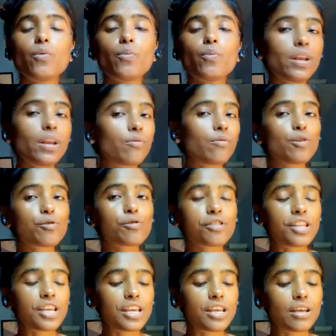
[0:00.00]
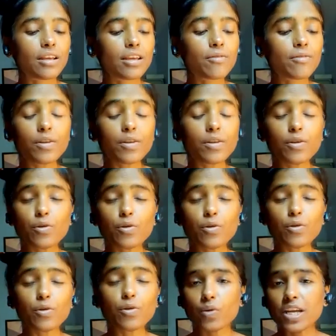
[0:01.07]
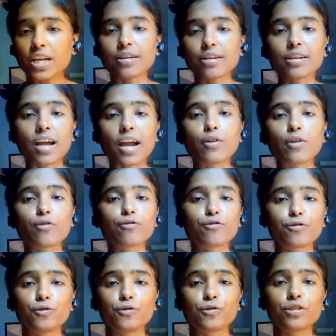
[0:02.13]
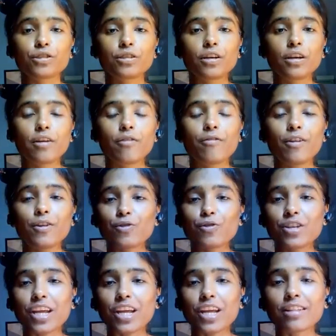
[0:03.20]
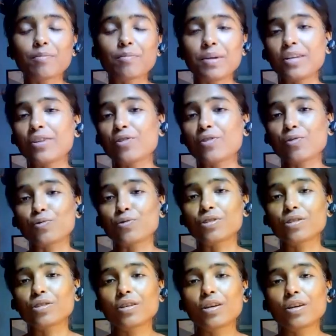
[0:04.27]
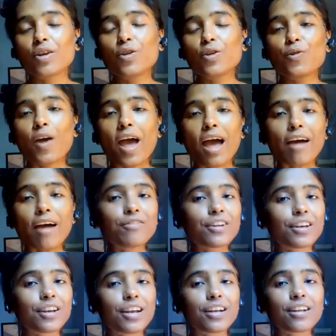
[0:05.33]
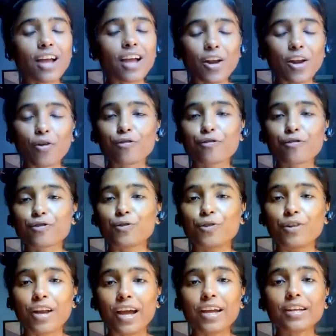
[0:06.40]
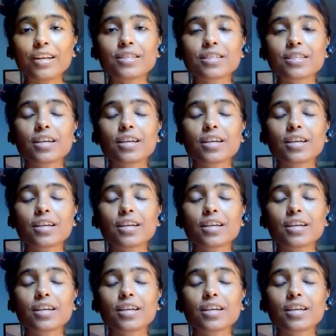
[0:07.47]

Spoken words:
Whenever you see, even you eat certain kind of food, when you take the beetroot, you have the red kind of stool, right?